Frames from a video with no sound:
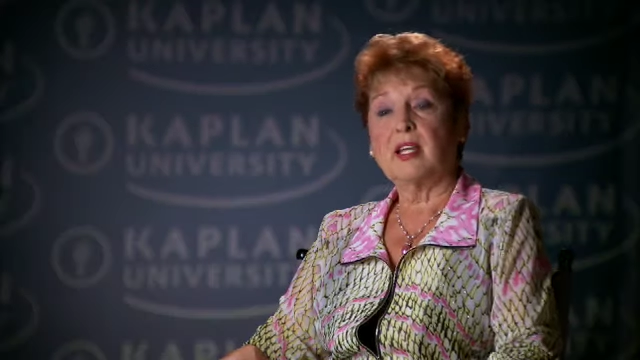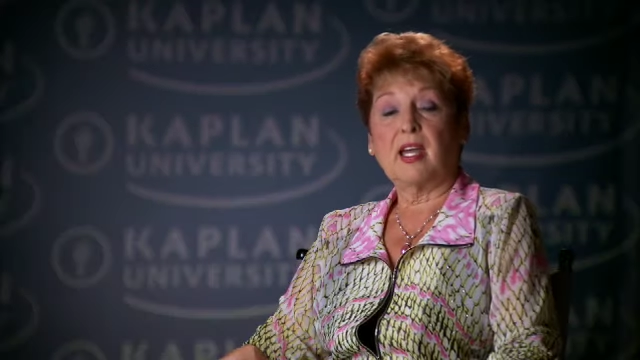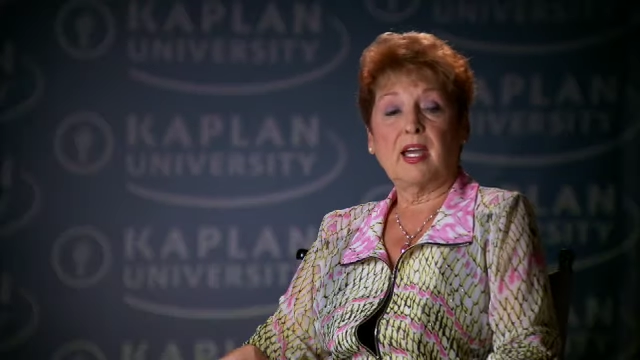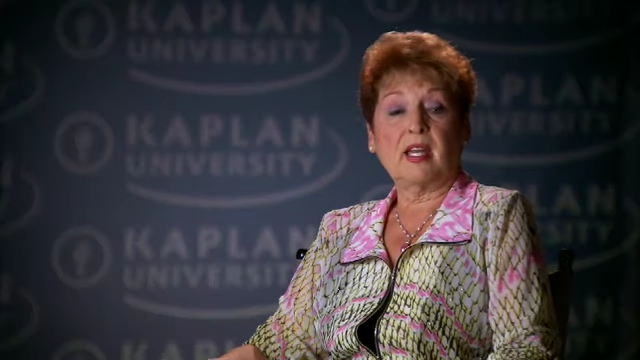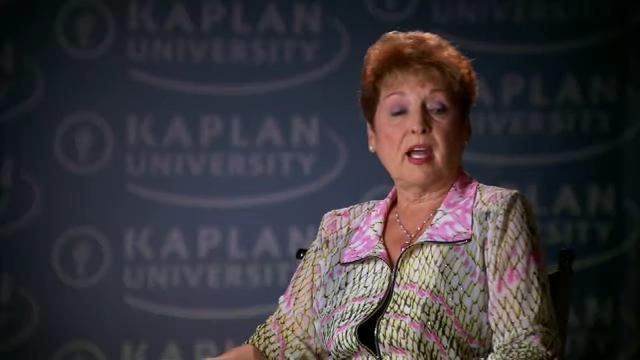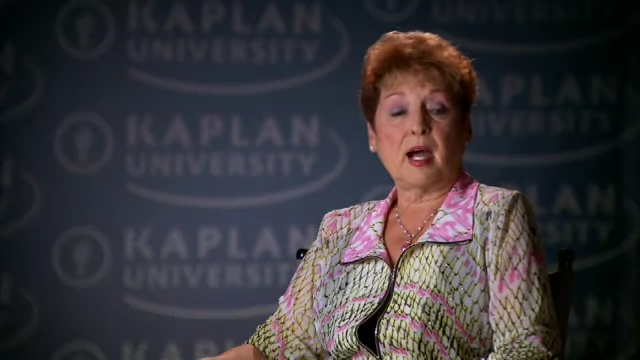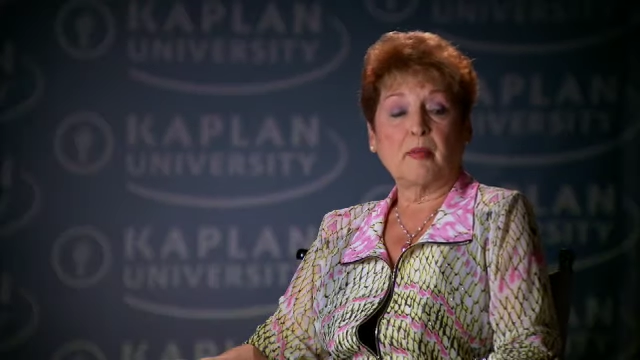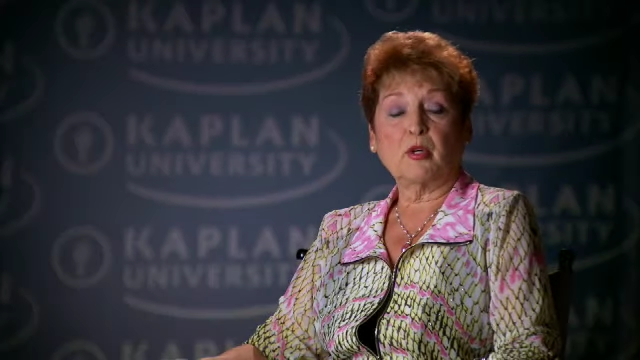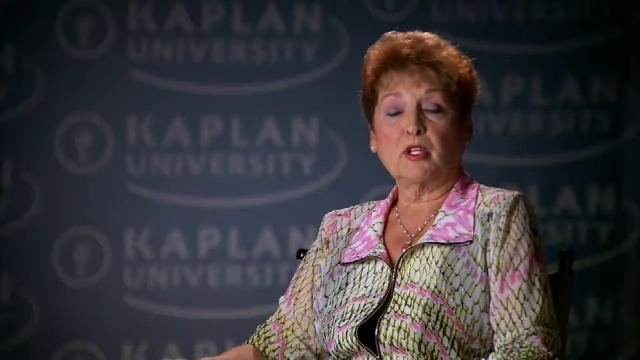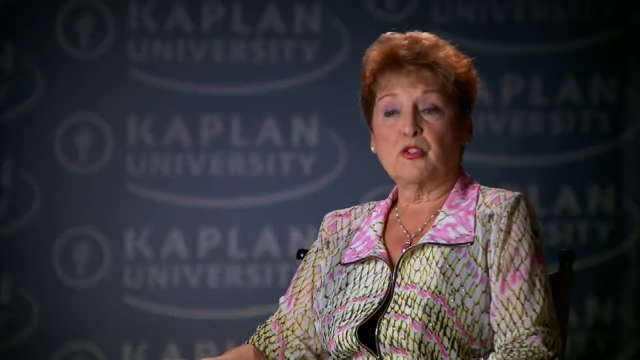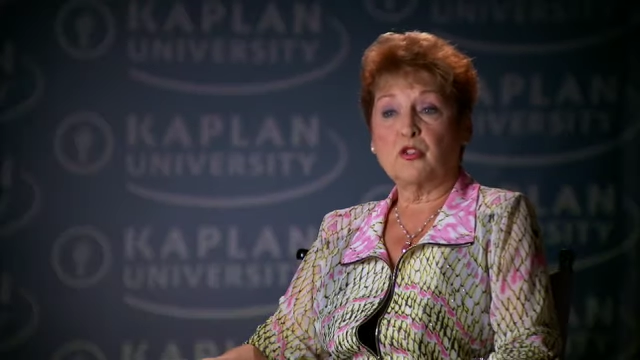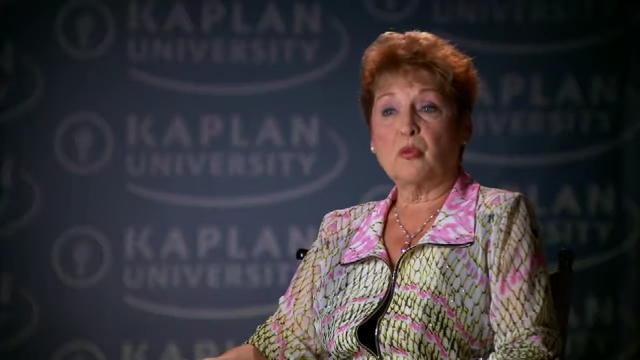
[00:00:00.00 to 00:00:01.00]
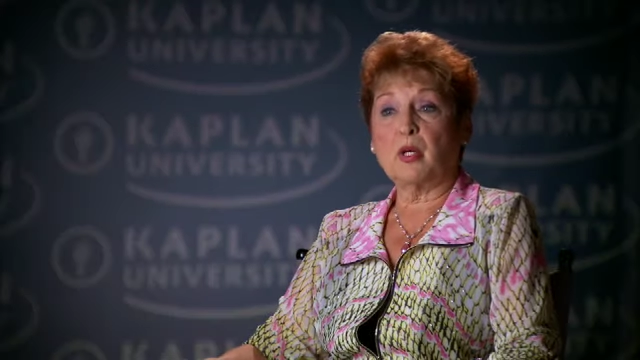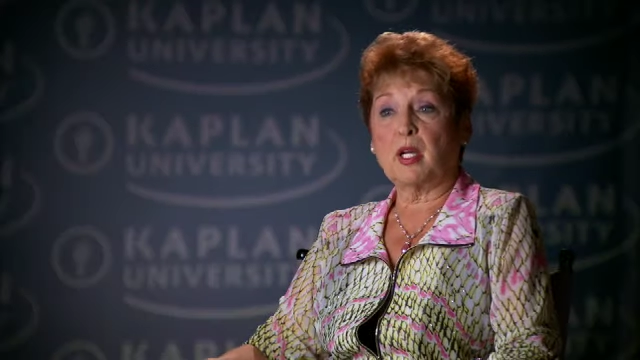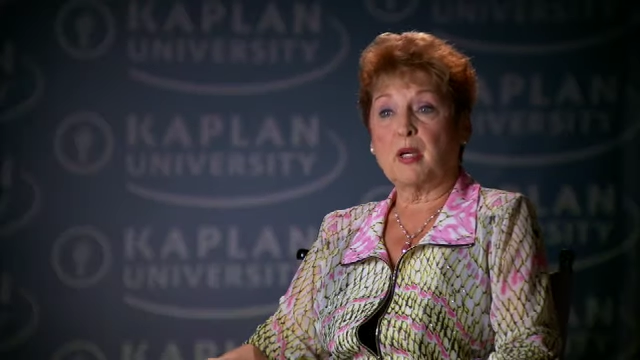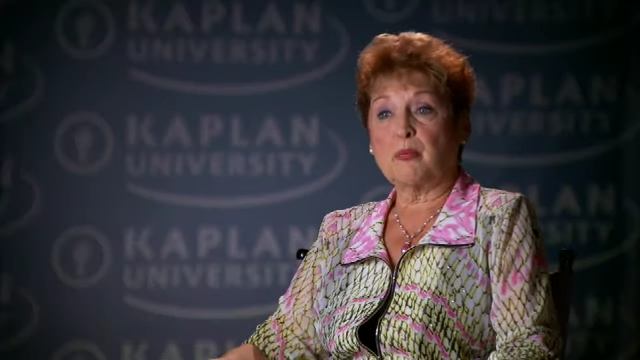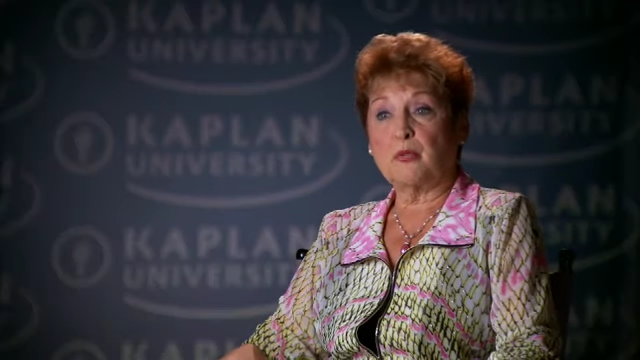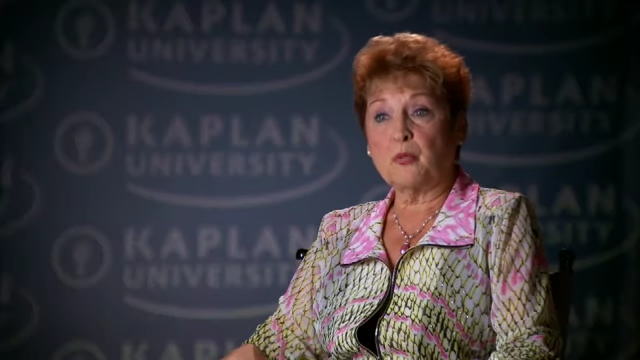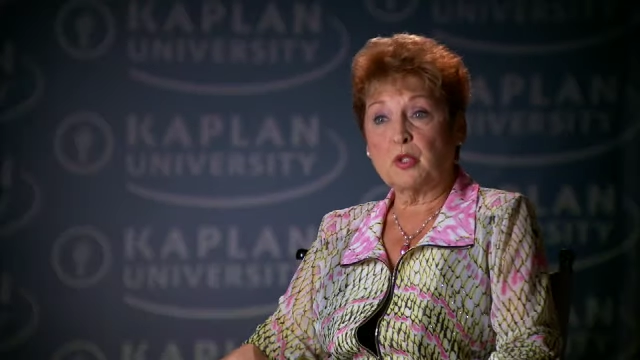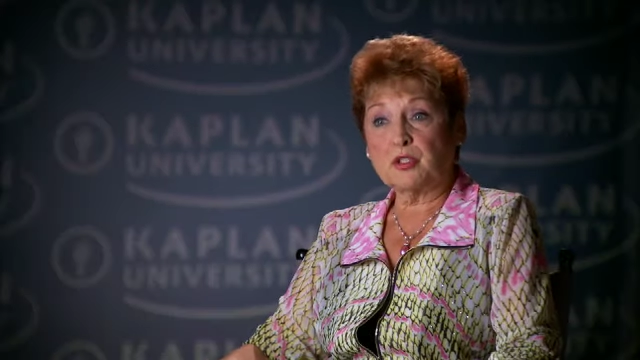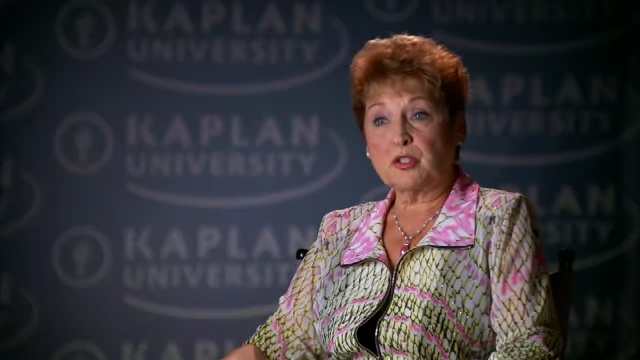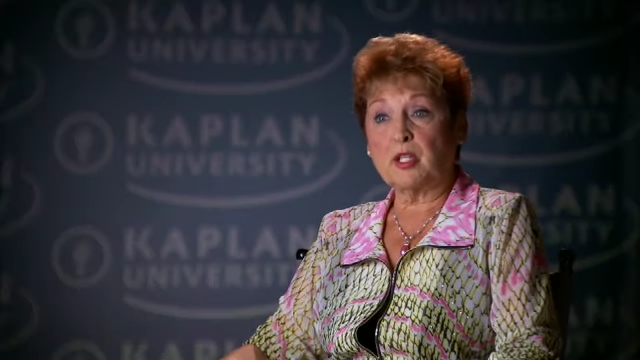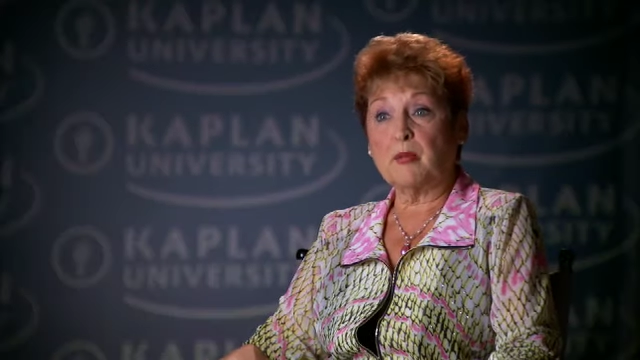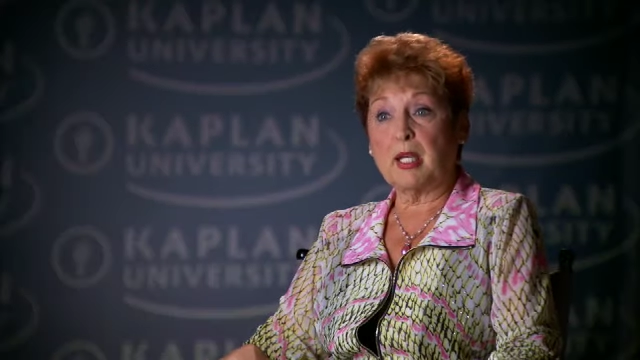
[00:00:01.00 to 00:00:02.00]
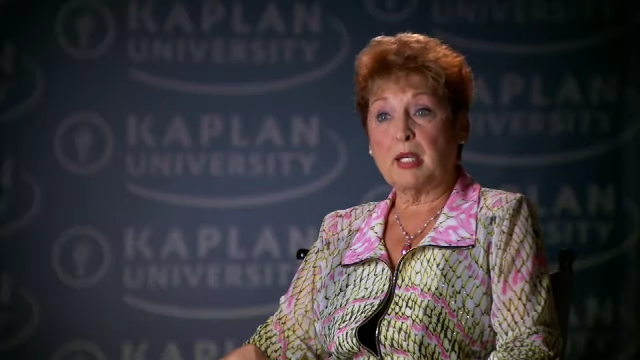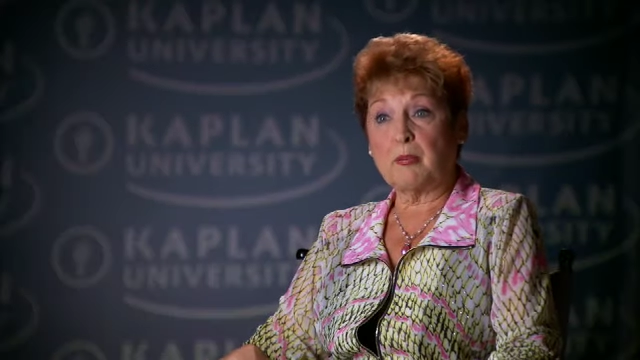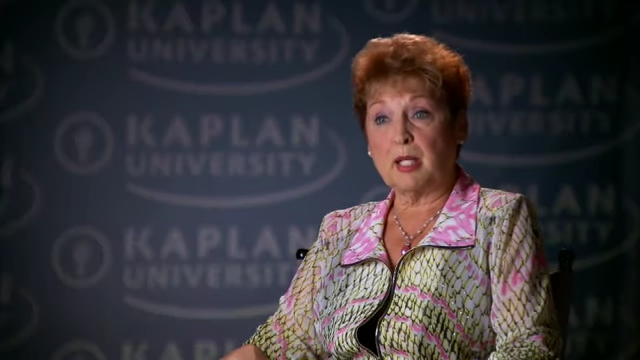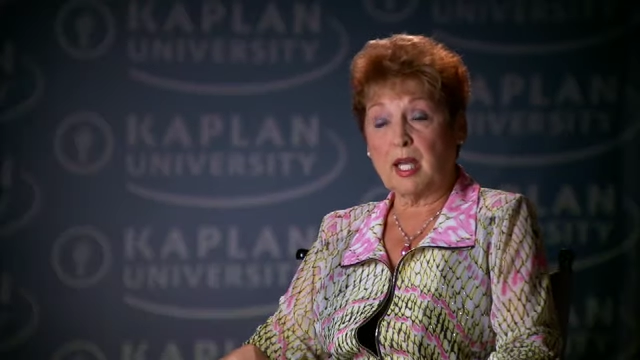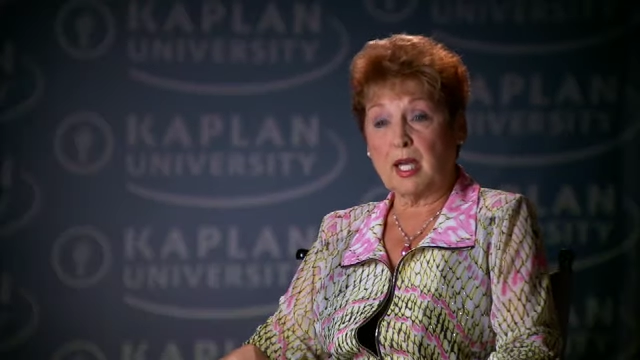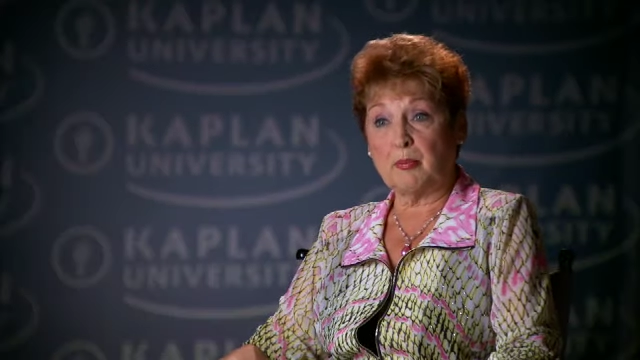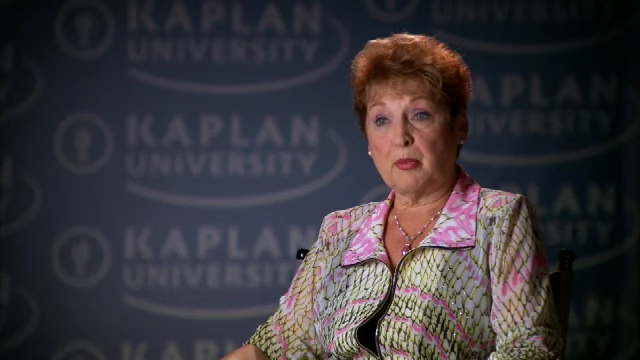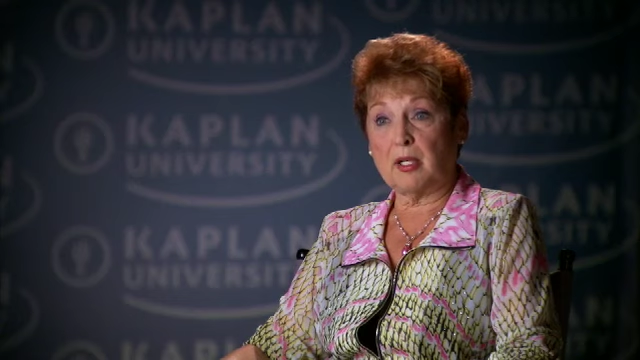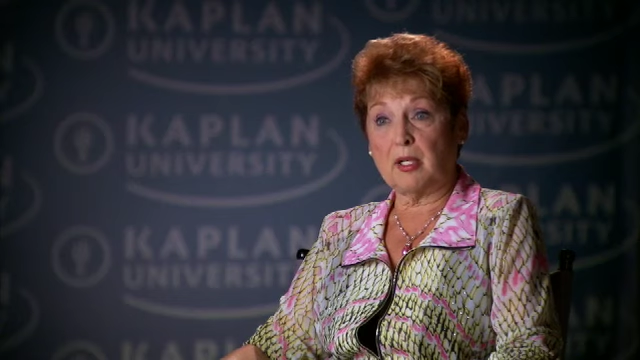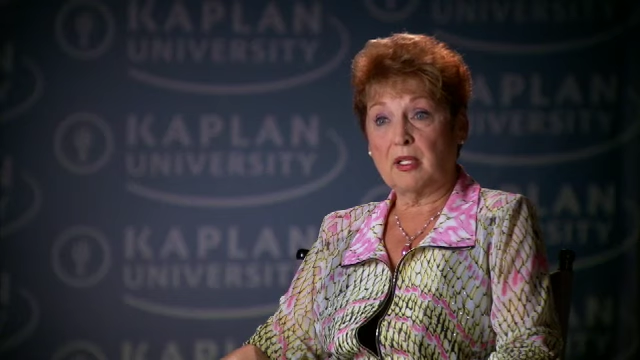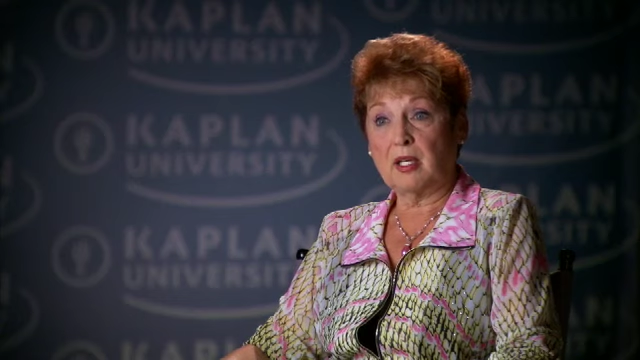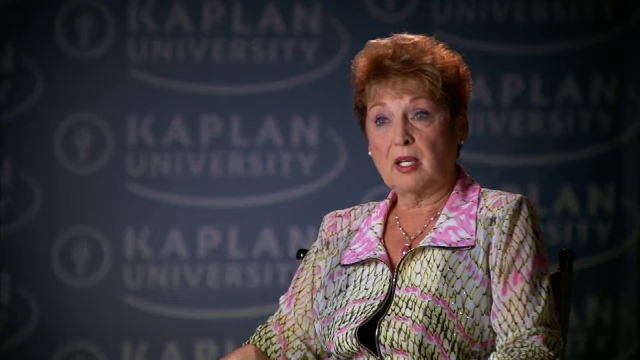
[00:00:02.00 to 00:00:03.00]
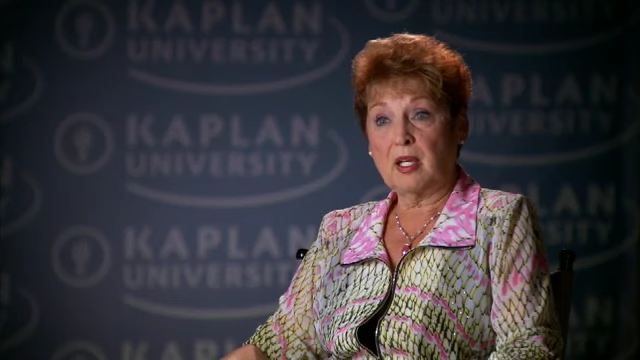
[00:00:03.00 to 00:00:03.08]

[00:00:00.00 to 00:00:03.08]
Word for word: And I'm going to do what I, what's going to make me happy